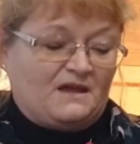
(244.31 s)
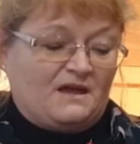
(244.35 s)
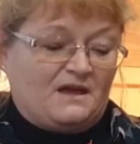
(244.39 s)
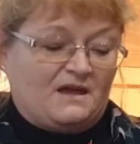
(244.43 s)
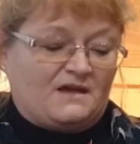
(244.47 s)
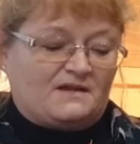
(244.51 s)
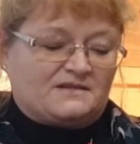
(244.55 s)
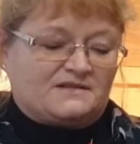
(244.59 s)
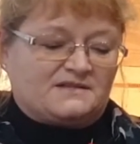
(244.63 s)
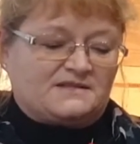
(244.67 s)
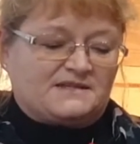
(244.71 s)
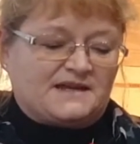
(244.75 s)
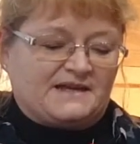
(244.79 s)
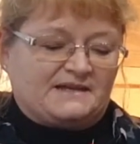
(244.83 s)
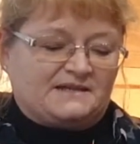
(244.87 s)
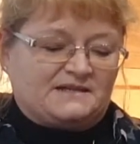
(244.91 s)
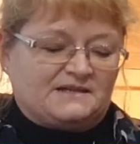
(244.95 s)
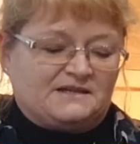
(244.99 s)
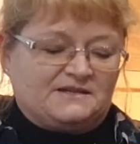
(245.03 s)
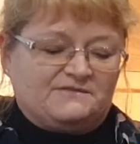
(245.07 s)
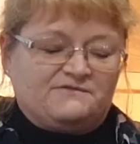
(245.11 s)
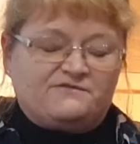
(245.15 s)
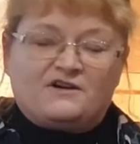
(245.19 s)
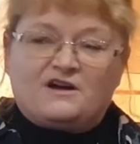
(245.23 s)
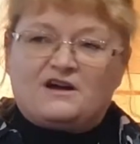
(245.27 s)
A
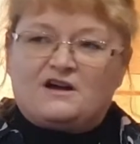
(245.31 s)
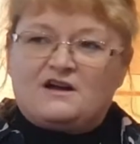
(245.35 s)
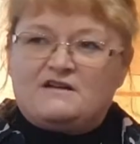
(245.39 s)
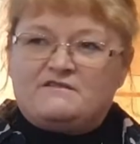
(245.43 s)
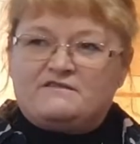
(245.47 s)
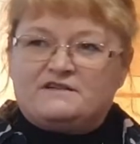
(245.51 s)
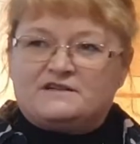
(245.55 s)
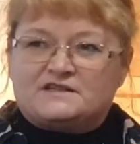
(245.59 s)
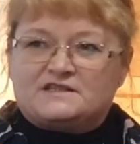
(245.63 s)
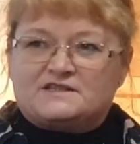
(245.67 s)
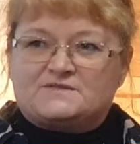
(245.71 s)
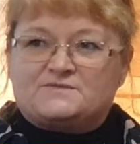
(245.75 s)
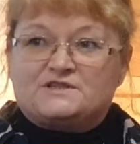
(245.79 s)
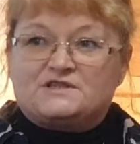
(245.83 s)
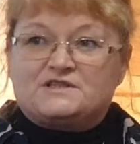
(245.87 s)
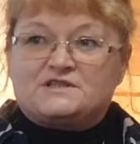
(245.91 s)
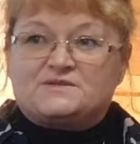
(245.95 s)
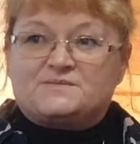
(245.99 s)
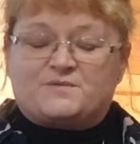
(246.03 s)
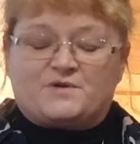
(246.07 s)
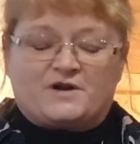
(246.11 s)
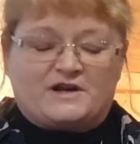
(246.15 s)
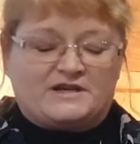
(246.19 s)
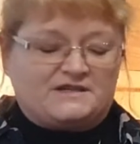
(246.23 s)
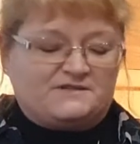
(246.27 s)
deadly virus was
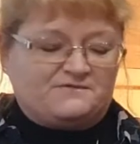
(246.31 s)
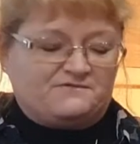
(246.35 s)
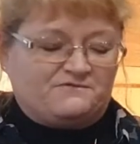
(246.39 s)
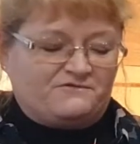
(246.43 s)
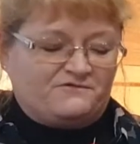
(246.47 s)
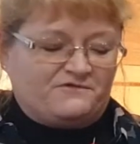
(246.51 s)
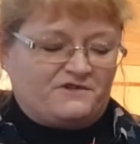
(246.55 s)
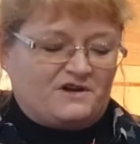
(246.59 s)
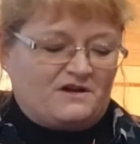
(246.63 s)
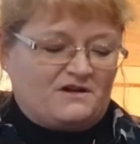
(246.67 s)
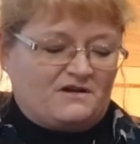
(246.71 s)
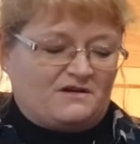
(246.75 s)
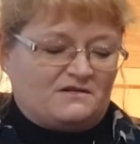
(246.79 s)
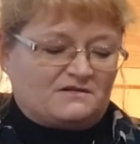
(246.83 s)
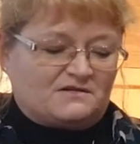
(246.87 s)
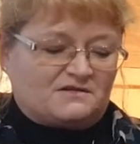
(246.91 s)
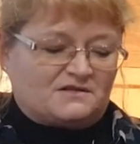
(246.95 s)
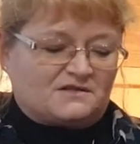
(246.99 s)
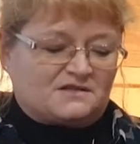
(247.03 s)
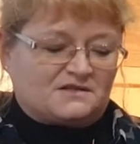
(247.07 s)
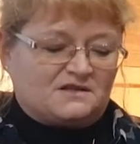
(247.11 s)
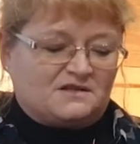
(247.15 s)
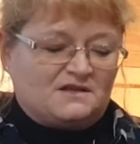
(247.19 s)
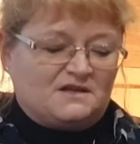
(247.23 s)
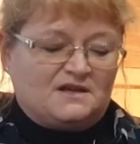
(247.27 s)
spreading
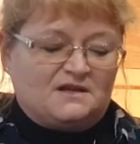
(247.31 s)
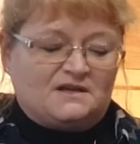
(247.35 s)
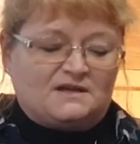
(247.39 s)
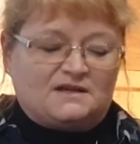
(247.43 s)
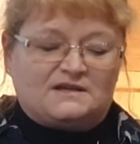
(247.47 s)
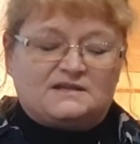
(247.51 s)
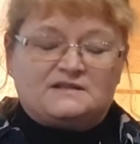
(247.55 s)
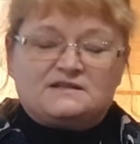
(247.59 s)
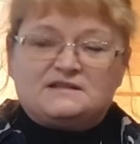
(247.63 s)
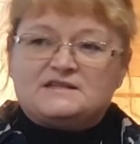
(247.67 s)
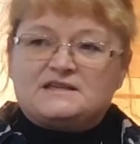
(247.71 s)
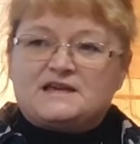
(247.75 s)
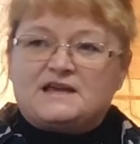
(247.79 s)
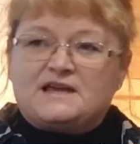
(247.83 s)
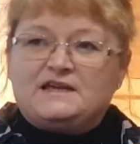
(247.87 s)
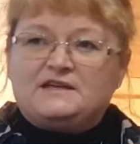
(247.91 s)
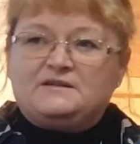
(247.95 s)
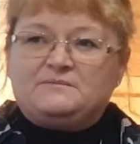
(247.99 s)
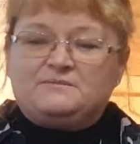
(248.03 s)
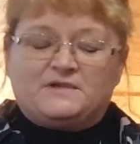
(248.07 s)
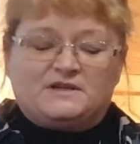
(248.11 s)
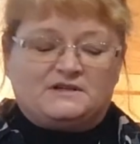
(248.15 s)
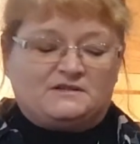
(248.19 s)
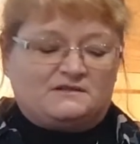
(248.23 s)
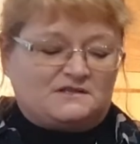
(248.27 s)
fast,
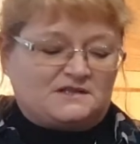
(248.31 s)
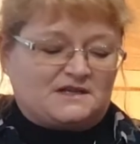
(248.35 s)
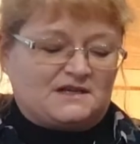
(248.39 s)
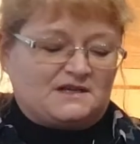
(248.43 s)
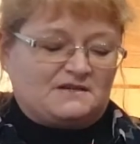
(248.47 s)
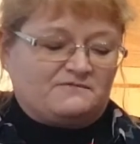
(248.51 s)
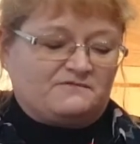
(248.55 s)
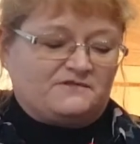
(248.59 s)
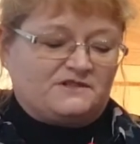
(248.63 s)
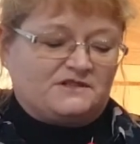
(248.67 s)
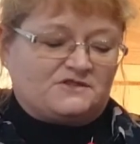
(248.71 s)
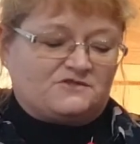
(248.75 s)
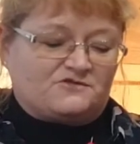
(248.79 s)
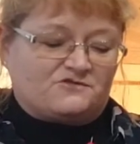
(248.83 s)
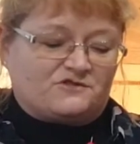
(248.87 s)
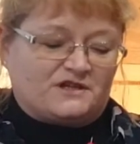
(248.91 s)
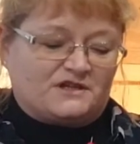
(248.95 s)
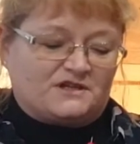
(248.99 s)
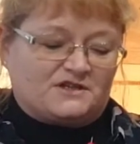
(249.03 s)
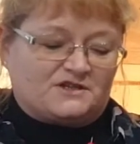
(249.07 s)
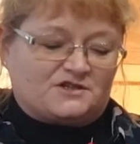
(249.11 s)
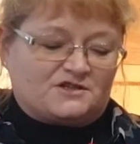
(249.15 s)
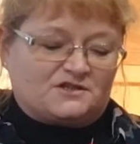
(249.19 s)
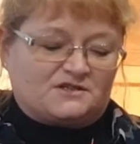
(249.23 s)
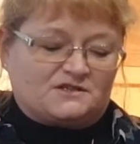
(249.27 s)
containment and
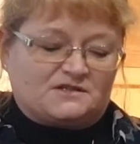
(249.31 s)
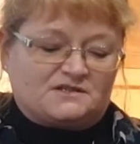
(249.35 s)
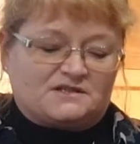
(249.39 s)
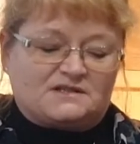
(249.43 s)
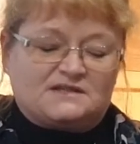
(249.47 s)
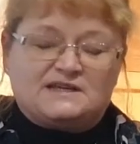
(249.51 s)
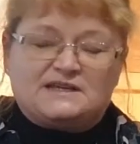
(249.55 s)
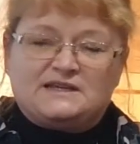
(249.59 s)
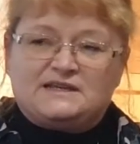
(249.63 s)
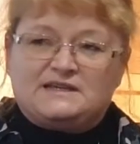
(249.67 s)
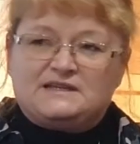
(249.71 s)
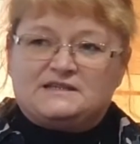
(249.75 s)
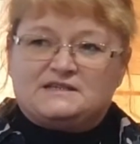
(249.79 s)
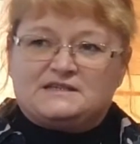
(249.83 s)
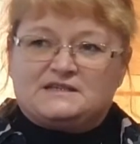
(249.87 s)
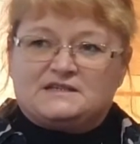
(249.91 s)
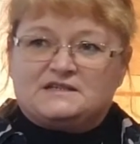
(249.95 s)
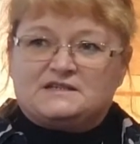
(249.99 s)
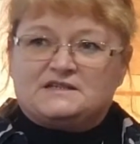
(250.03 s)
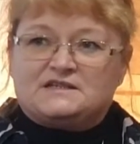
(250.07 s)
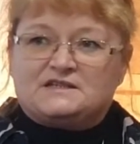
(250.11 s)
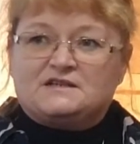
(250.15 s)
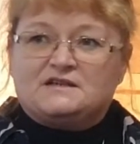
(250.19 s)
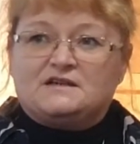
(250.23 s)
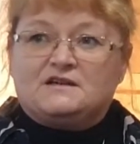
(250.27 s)
restrictions needed
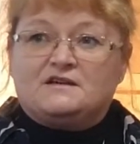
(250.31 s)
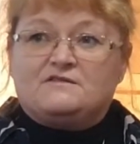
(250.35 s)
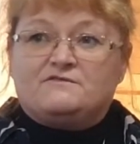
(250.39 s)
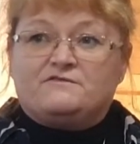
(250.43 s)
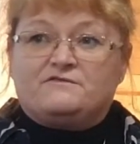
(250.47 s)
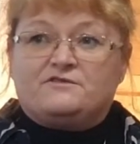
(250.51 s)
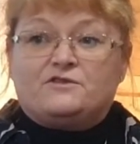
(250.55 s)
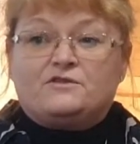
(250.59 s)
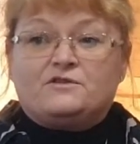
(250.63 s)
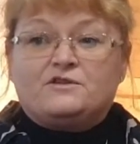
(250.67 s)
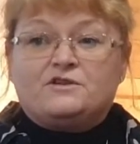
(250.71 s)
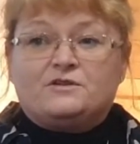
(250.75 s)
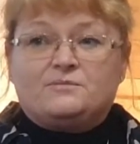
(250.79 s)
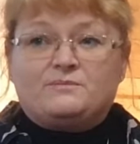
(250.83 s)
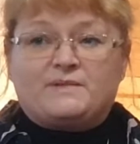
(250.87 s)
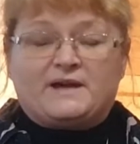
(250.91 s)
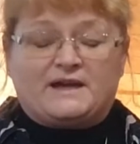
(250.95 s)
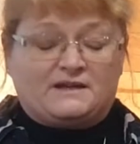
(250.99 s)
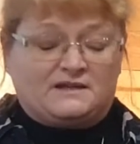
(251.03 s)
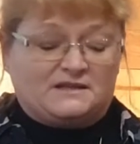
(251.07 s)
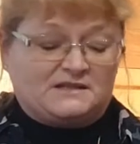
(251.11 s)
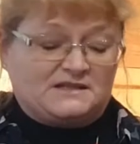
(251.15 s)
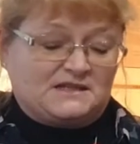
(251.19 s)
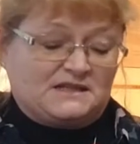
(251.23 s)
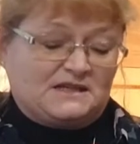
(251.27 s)
for
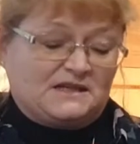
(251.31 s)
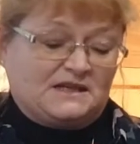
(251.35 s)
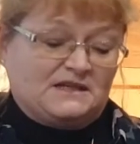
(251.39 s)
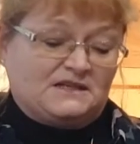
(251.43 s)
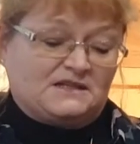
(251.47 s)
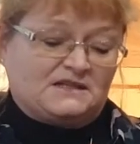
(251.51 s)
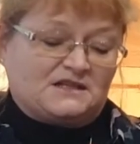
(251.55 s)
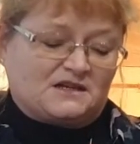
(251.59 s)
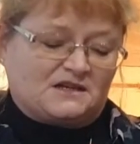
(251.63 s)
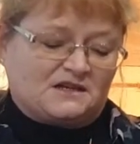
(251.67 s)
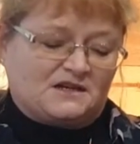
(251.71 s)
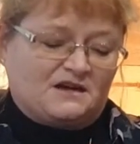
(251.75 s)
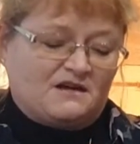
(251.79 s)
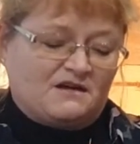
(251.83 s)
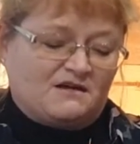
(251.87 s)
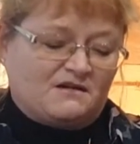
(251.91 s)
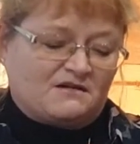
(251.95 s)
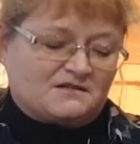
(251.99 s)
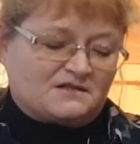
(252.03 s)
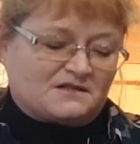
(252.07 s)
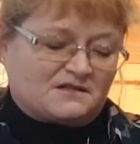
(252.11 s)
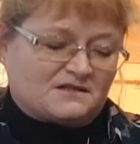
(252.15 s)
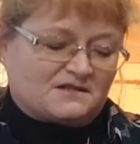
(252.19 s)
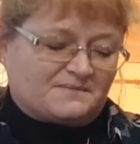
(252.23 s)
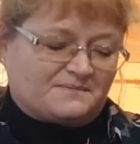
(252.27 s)
humanity to
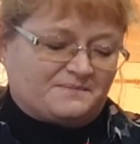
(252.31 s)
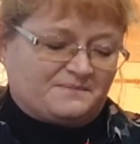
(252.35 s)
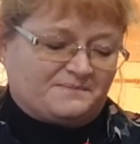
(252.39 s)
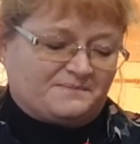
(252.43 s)
last.